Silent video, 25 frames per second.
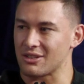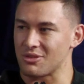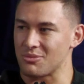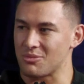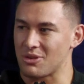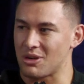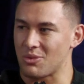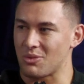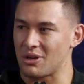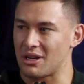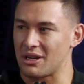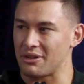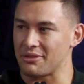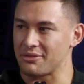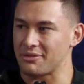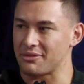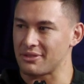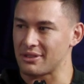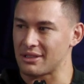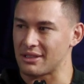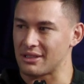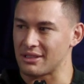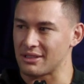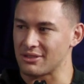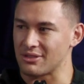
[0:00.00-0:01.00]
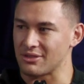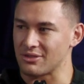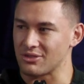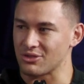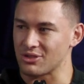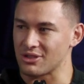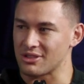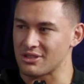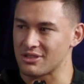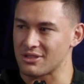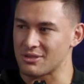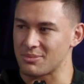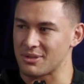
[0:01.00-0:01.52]
that. Got my yep. wife that I
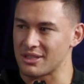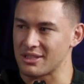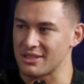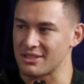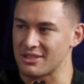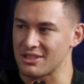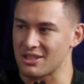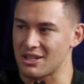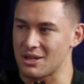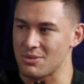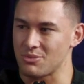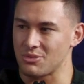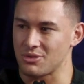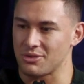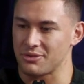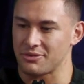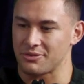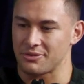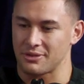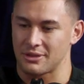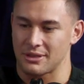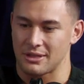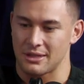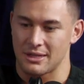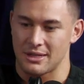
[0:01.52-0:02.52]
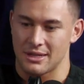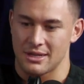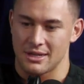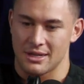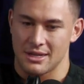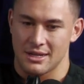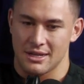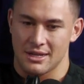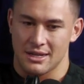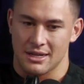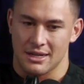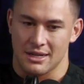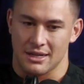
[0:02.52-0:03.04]
enjoy spending time with.
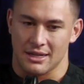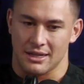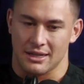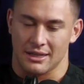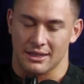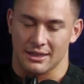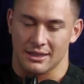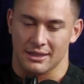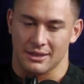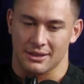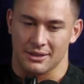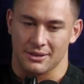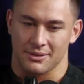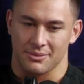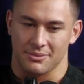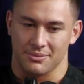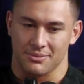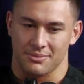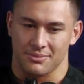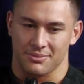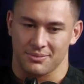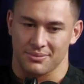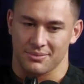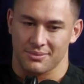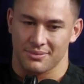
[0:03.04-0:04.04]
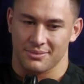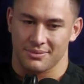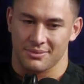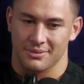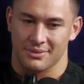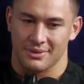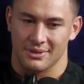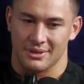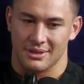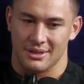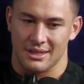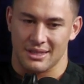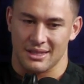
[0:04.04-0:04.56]
Um,
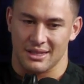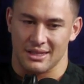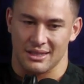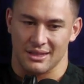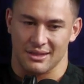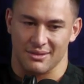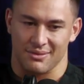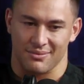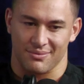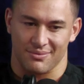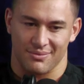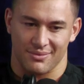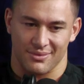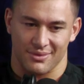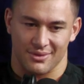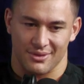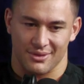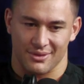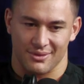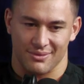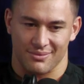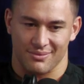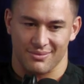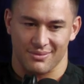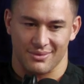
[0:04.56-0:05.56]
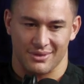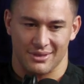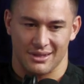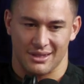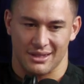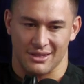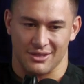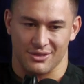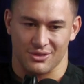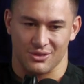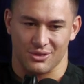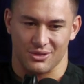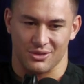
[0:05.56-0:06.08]
and then
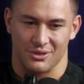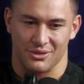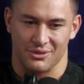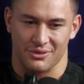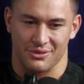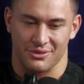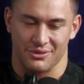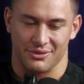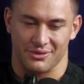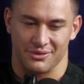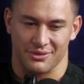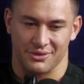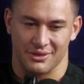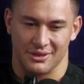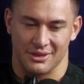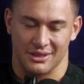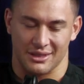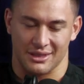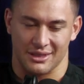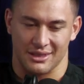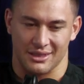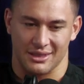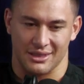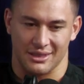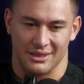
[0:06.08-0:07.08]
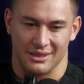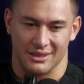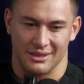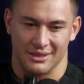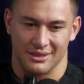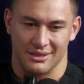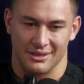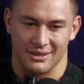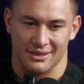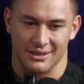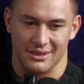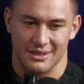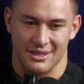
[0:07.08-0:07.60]
I sort of, uh,
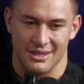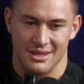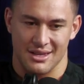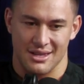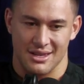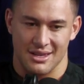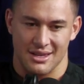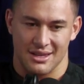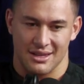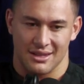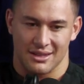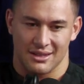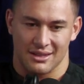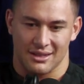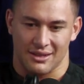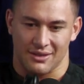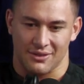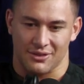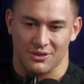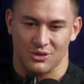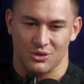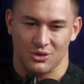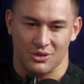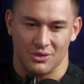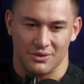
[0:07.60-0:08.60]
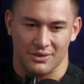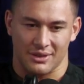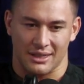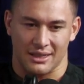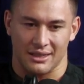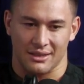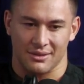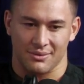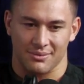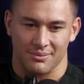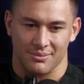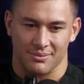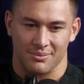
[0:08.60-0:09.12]
I've sort of
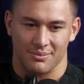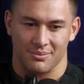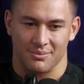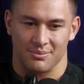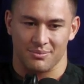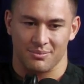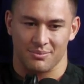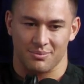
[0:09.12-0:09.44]
like